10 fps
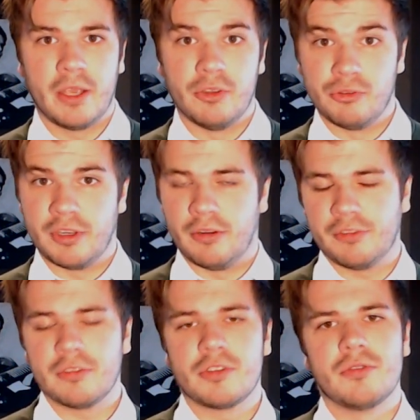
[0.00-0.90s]
You can
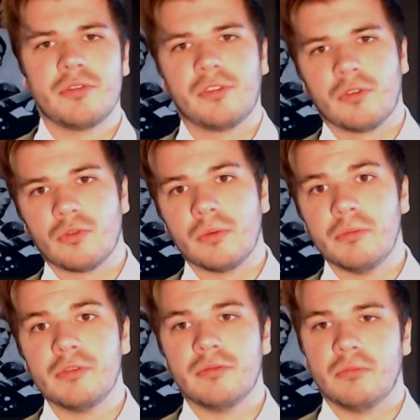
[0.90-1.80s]
also choose to
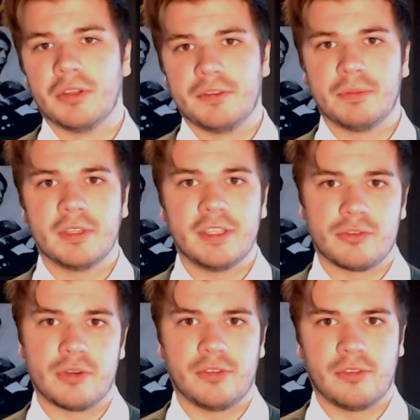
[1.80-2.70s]
remove multiple
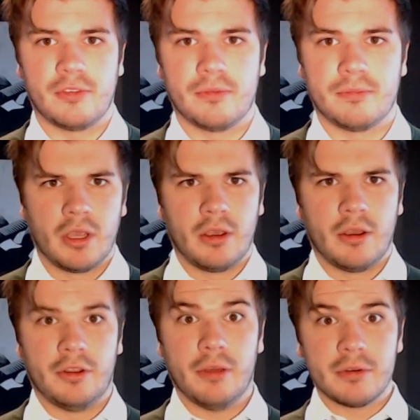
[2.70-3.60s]
interests.
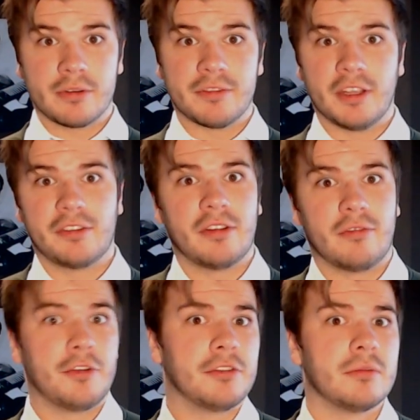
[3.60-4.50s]
A number of things have
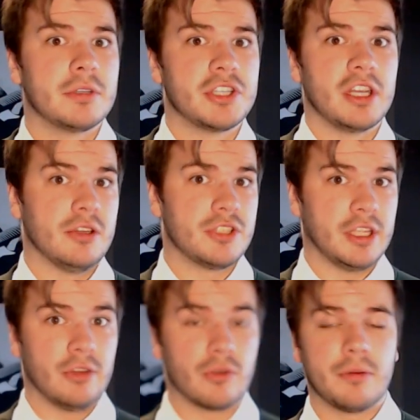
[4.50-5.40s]
also been changed
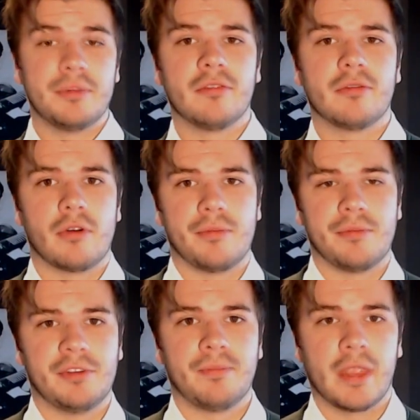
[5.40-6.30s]
in your opt-in
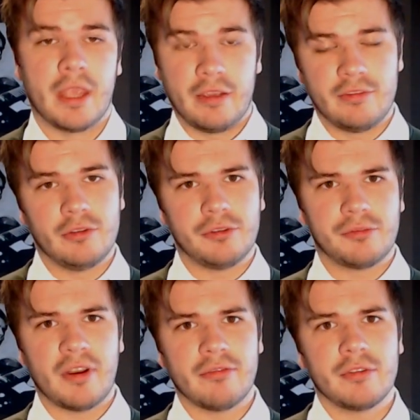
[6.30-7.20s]
forms. If you used
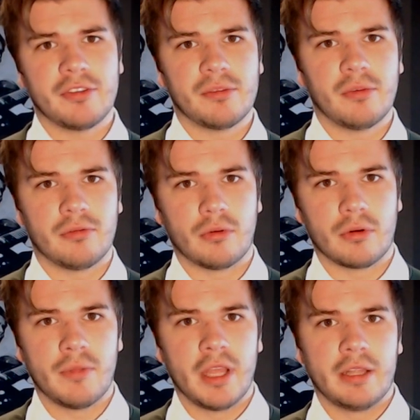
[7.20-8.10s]
preferences before,
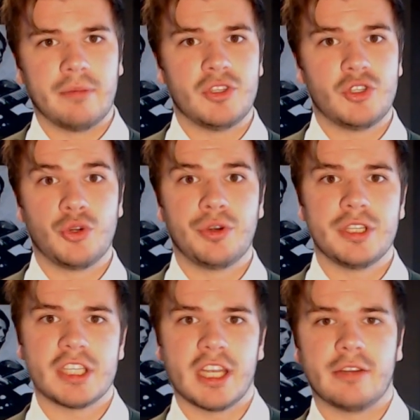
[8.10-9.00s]
then be sure to
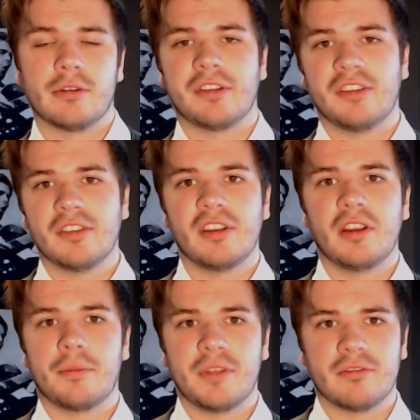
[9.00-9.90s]
check your existing
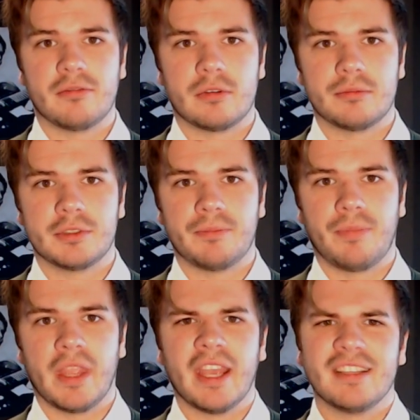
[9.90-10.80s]
opt-in forms.
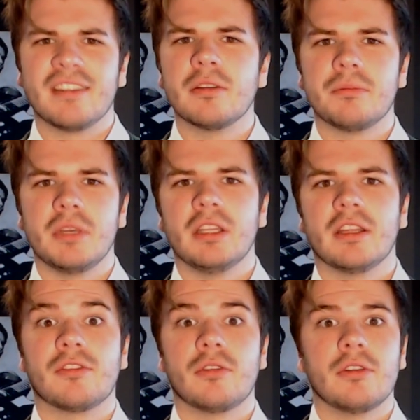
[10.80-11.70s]
This could mean that
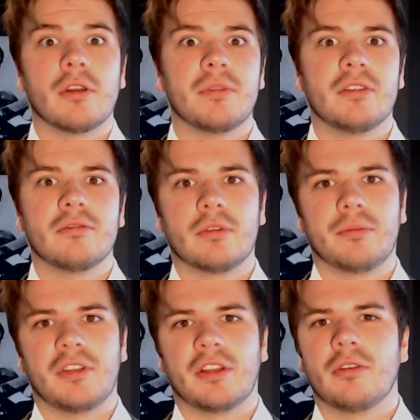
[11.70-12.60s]
certain opt-in
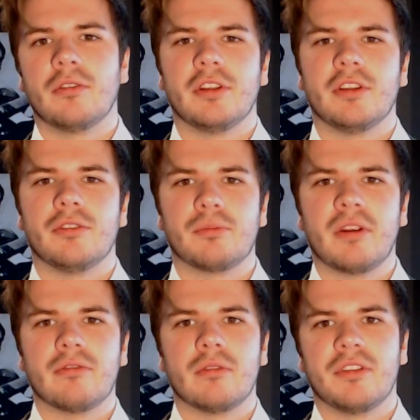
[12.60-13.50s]
forms that currently use
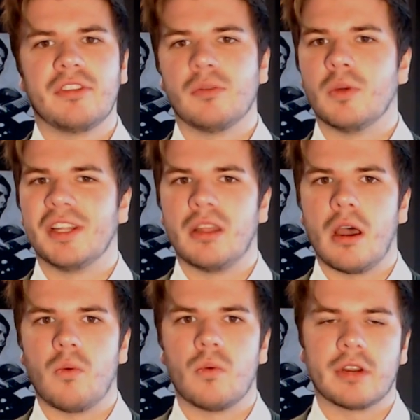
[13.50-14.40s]
preferences will
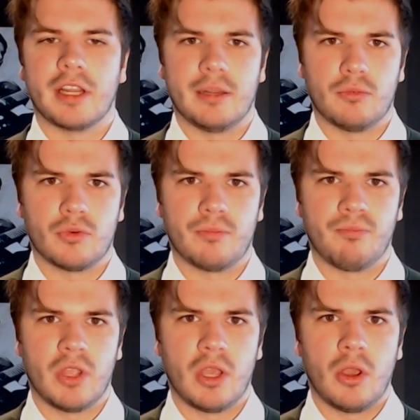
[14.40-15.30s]
not work anymore.
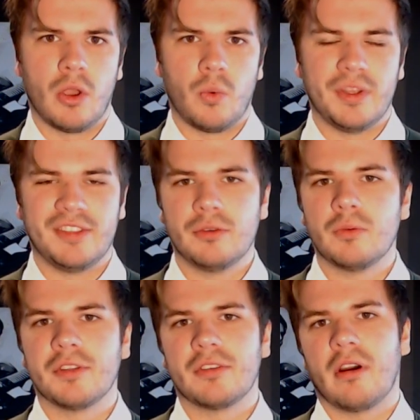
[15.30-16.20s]
We do
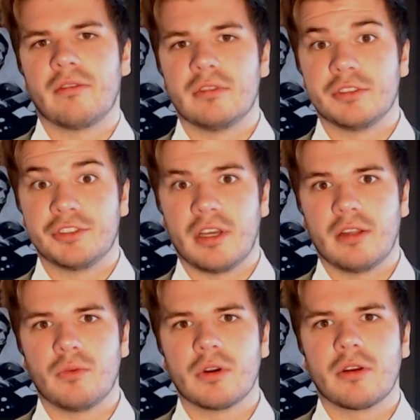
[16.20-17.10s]
want to offer a
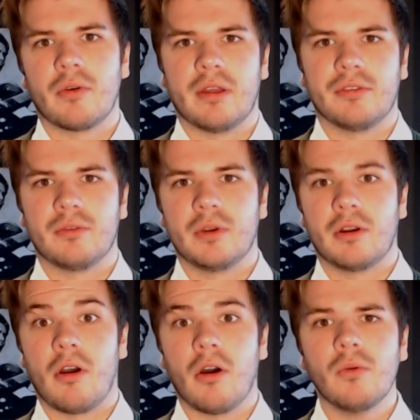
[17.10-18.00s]
solid workaround. We are
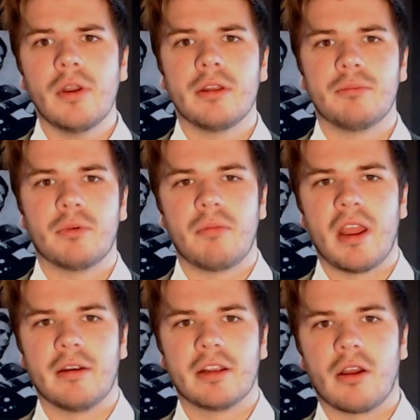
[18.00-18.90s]
already
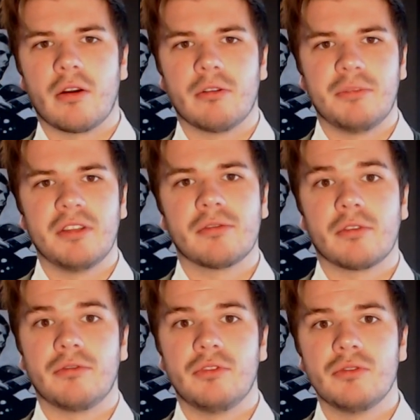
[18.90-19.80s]
preparing our opt-ins for
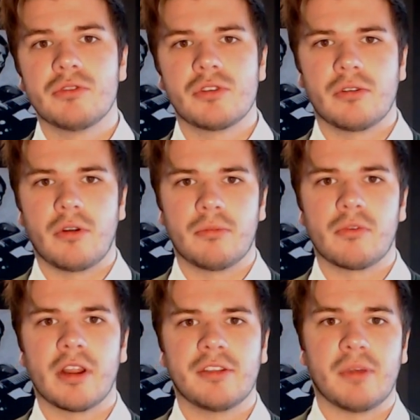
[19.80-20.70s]
future
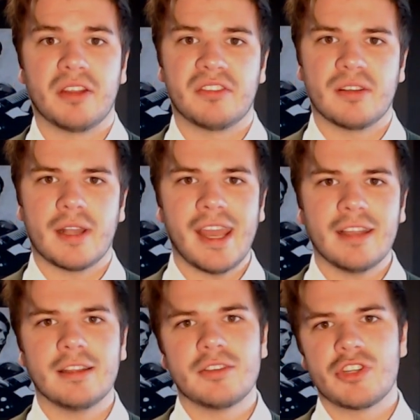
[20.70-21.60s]
upgrades by
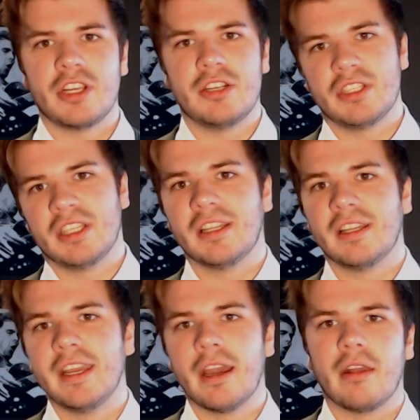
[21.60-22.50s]
slightly changing the
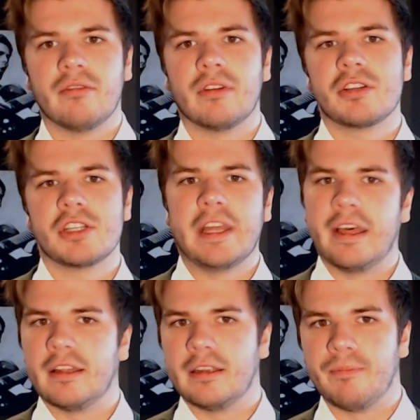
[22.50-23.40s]
layout and
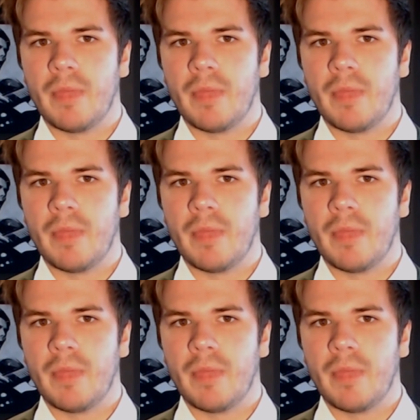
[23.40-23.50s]
functionality.